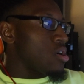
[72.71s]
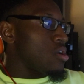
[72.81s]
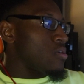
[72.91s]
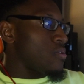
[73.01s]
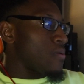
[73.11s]

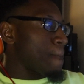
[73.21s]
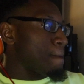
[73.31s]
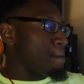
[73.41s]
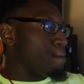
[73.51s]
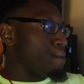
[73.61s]
I'm
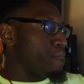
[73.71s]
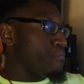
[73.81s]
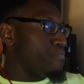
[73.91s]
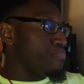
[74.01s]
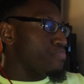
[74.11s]

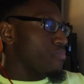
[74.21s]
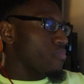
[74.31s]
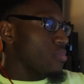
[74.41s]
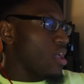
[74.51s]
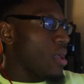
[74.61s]

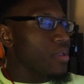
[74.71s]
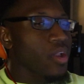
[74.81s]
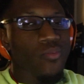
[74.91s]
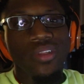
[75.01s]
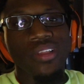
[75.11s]

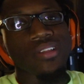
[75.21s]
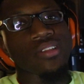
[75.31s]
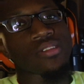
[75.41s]
not really,